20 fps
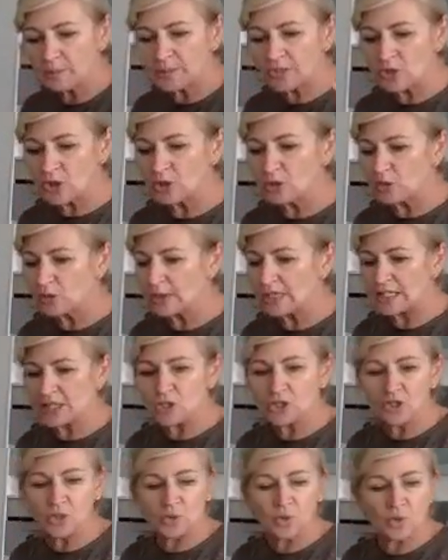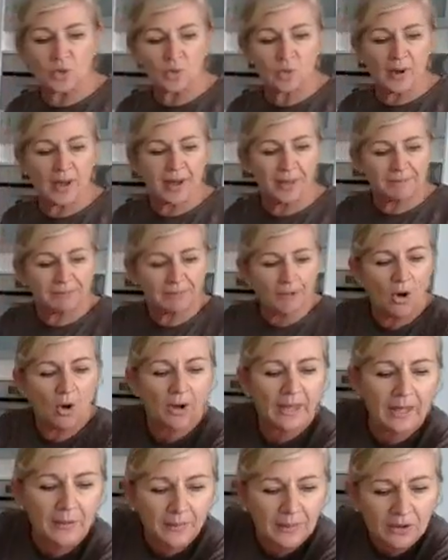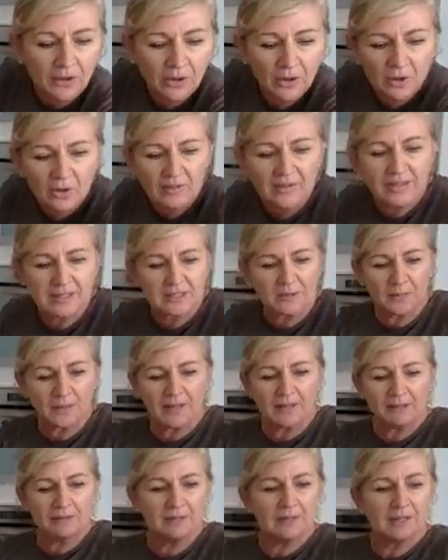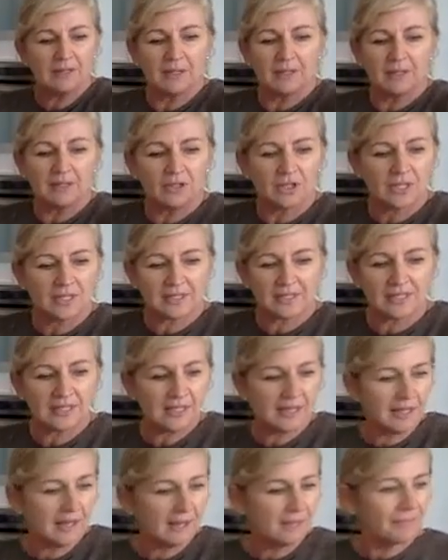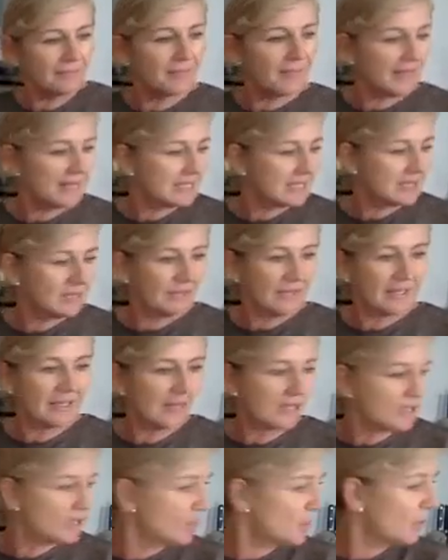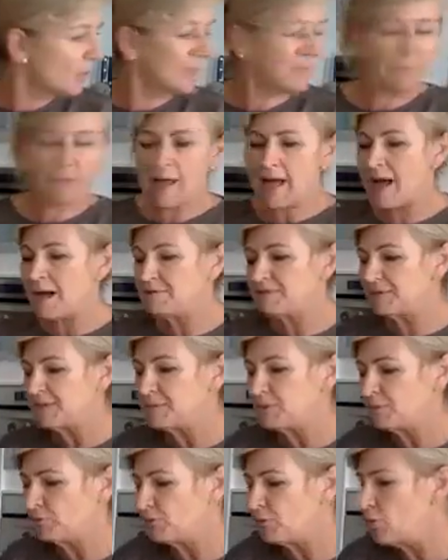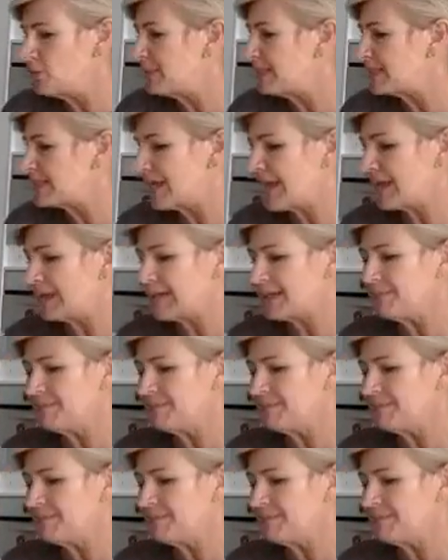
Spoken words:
It's not looking too, oh, here we go. There's one just here. Thanks, Lena. Do you want to flip it for me, darling?